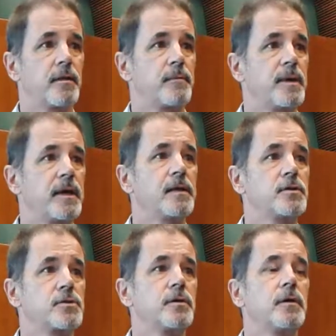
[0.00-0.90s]
on the
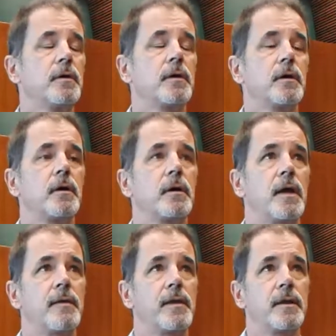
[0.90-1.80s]
page,
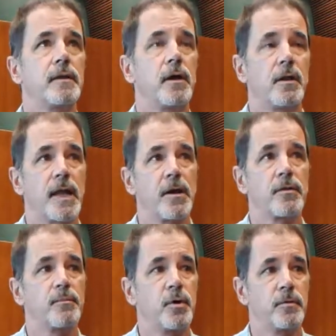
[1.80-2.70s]
and then allow
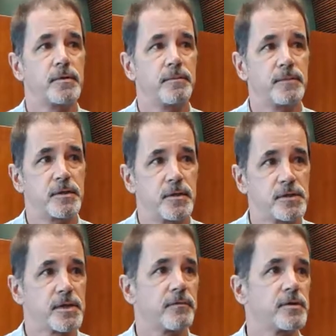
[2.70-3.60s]
the poem to
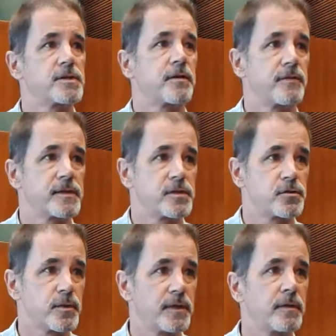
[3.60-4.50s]
discover itself as
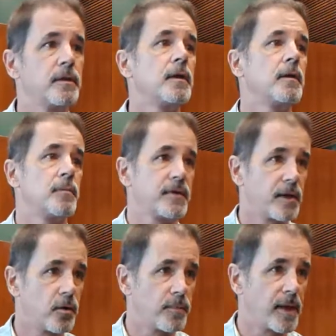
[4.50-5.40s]
it's written, but then
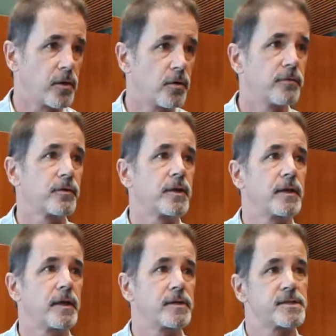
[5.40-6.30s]
go back over it
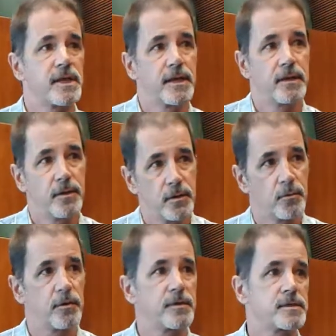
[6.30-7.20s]
and say,
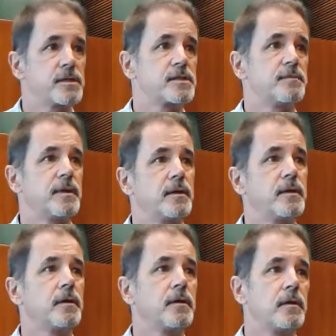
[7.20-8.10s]
well, this needs to be
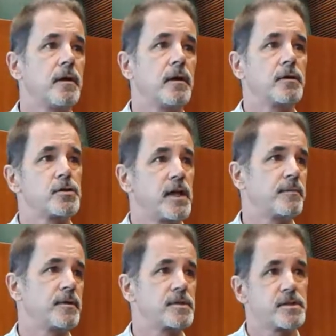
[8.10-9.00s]

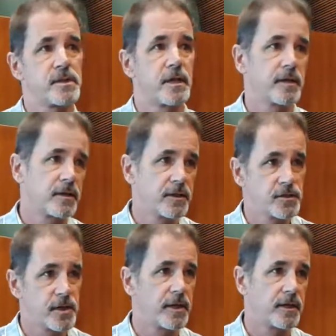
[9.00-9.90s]
shaped. This is kind of
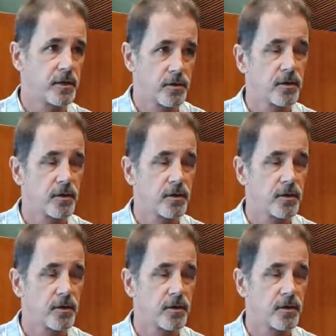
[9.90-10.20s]
cliched here.